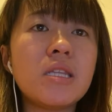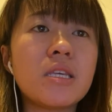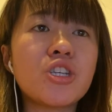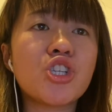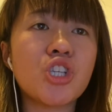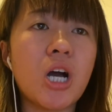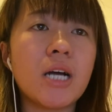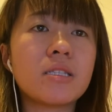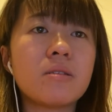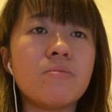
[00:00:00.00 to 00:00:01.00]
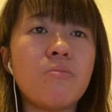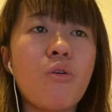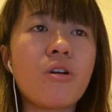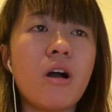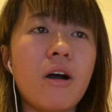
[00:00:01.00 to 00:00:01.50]
this shot
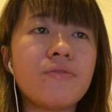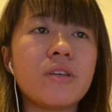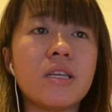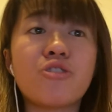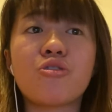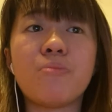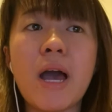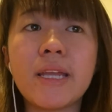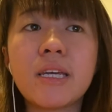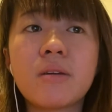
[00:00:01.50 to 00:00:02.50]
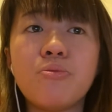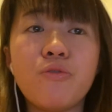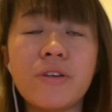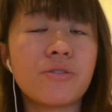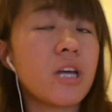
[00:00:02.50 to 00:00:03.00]
more often in dramatic
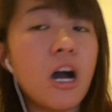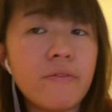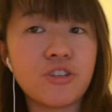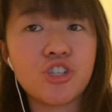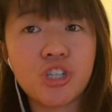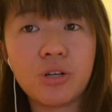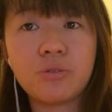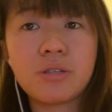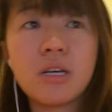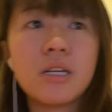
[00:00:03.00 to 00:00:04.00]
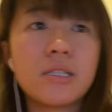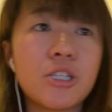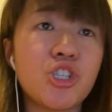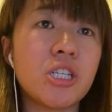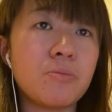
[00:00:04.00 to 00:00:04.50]
movies or television shows,
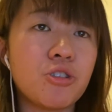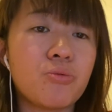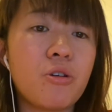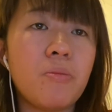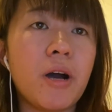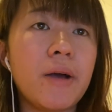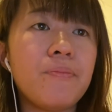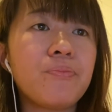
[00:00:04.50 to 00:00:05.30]
such as Mr. Robot.